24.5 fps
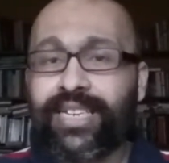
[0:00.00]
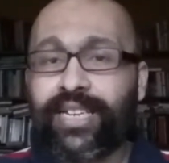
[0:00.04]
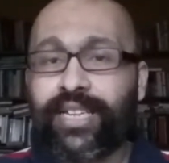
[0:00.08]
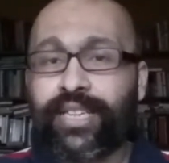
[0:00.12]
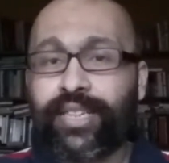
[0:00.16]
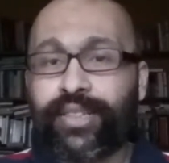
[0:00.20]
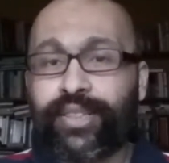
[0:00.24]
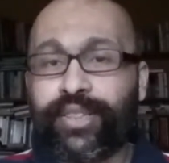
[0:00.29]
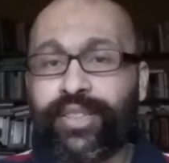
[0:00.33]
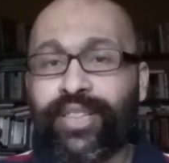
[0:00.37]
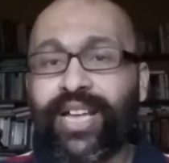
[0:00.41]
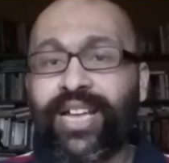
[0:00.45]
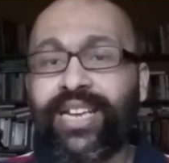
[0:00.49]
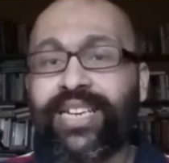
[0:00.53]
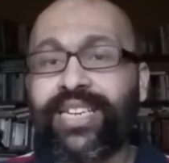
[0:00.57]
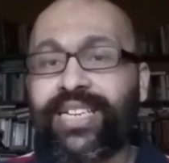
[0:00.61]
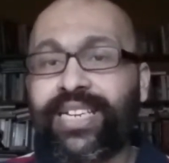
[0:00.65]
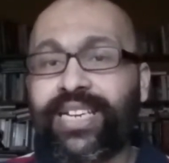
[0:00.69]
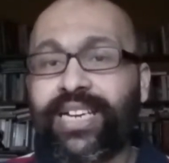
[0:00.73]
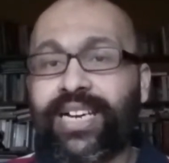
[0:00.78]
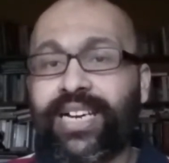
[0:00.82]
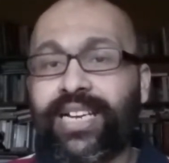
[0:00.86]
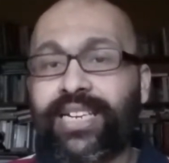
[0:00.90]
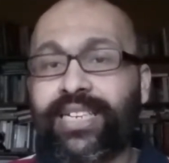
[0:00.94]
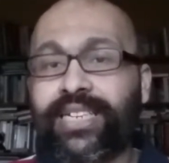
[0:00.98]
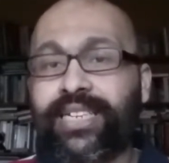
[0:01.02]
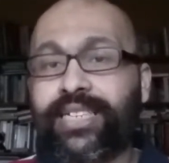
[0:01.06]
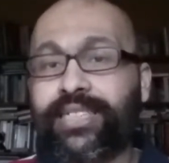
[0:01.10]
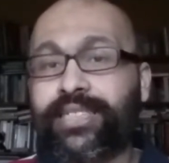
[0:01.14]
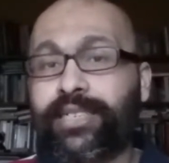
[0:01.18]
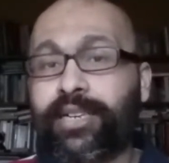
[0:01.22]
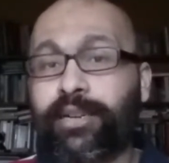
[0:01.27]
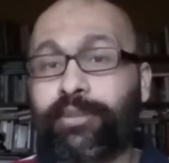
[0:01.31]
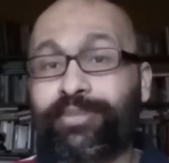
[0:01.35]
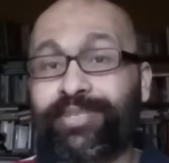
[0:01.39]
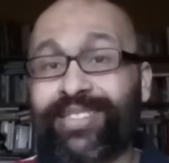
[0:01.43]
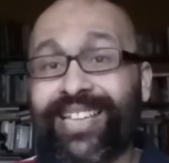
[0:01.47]
Dhalika
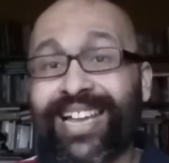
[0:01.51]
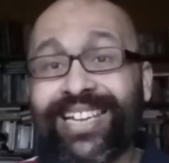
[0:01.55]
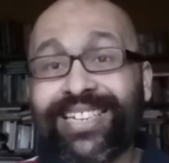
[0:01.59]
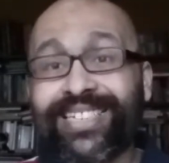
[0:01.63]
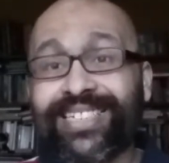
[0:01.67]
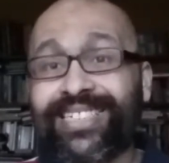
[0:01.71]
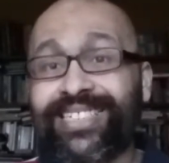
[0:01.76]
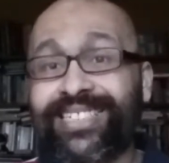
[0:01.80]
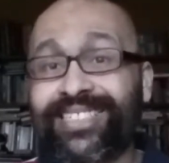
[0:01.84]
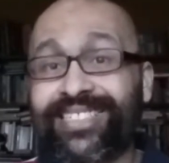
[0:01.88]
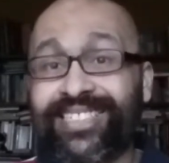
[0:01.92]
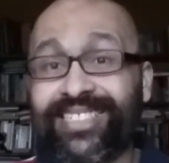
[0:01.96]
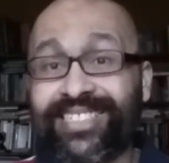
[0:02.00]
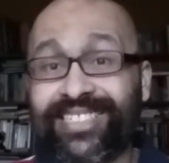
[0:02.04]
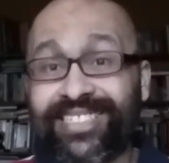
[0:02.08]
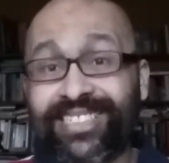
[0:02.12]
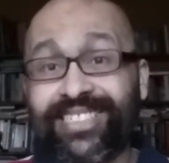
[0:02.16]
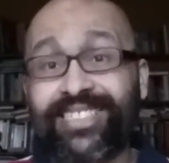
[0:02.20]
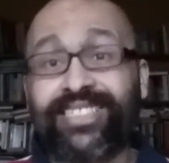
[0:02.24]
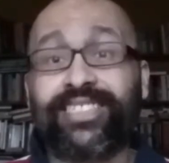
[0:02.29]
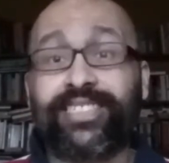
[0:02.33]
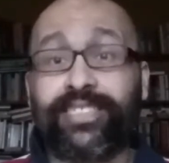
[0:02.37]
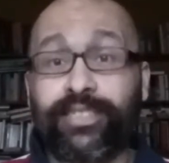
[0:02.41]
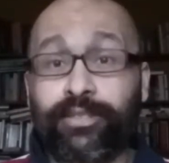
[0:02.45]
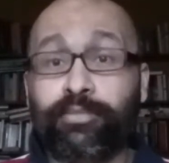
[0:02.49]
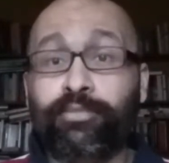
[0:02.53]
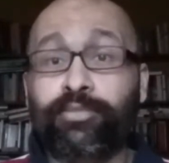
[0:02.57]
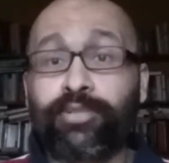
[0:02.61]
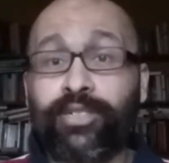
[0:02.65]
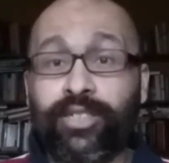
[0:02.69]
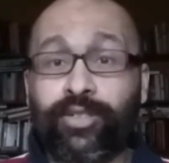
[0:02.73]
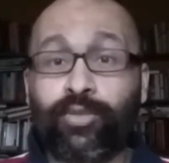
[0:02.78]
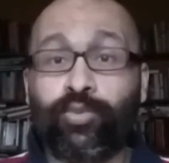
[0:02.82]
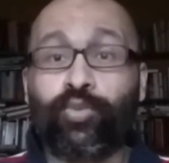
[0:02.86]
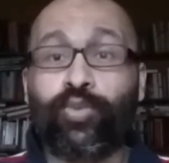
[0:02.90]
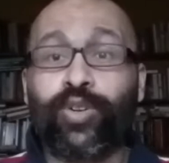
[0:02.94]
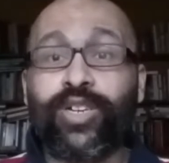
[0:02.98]
al-Kitab, that is the system
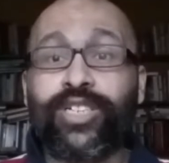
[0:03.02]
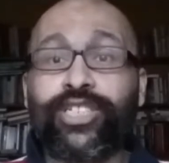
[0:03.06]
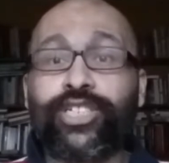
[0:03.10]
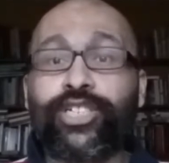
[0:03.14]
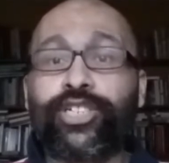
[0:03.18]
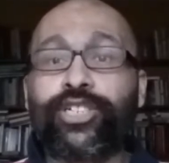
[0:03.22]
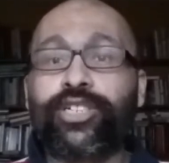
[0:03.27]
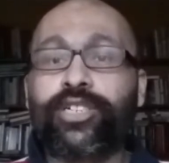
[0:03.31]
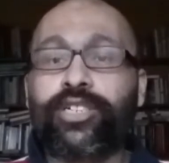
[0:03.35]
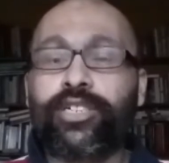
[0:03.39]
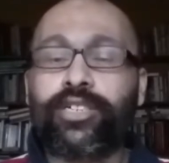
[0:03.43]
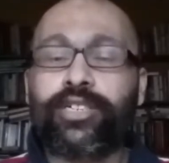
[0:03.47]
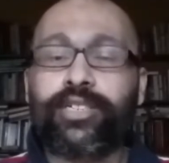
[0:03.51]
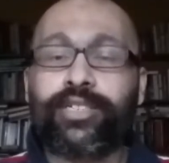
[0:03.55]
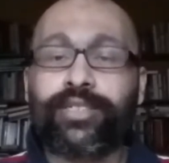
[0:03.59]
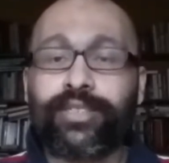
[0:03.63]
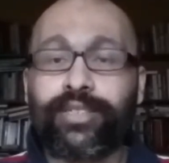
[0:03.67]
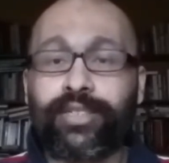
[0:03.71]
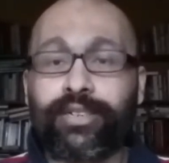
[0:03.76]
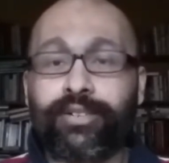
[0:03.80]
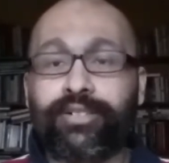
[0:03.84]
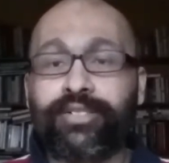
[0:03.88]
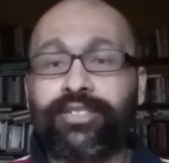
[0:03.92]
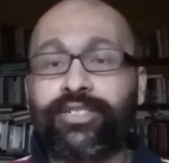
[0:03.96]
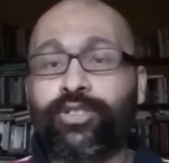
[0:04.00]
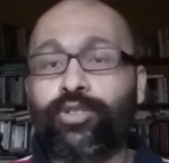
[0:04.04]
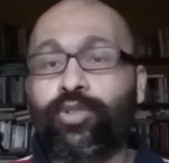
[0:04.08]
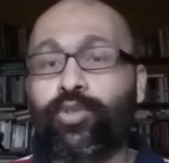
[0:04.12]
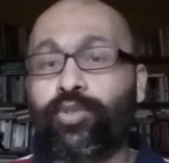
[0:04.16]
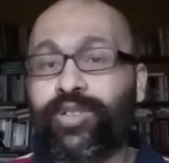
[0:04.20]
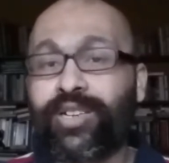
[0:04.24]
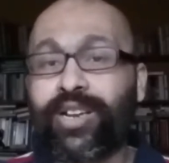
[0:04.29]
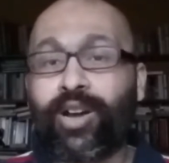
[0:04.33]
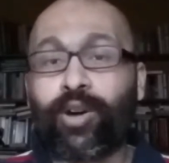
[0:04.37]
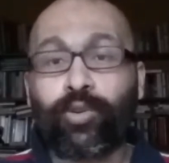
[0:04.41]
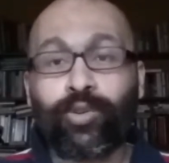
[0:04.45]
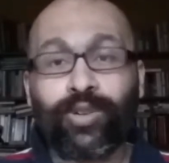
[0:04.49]
in which there is no
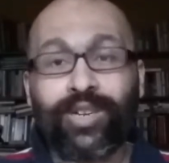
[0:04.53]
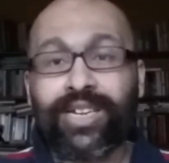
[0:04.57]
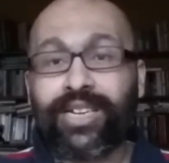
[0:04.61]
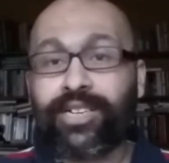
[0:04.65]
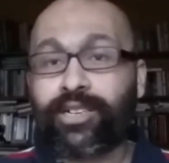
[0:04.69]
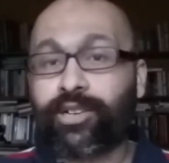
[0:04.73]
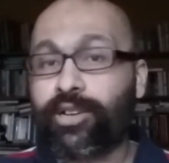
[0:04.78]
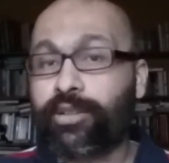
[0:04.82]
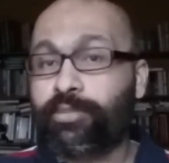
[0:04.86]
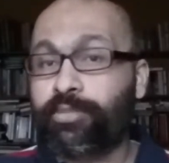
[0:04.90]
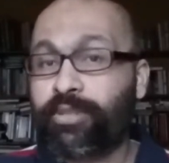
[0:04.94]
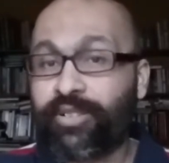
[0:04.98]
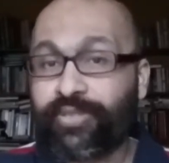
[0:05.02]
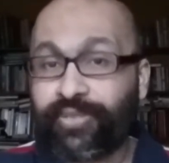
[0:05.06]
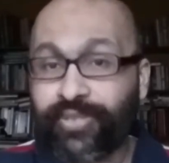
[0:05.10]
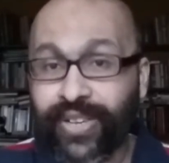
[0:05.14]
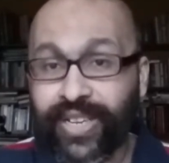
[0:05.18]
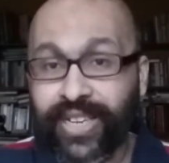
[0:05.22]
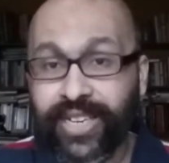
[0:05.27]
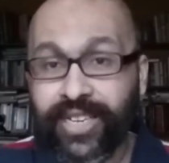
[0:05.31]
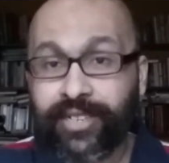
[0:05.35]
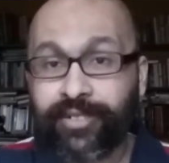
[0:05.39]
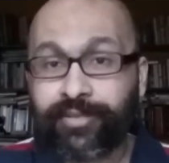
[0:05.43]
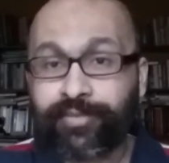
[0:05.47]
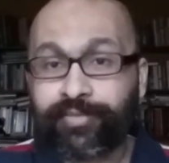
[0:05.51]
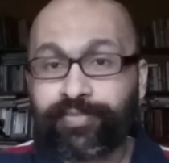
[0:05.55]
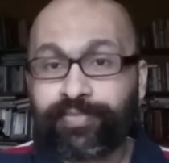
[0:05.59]
doubt, La Rayba Fih.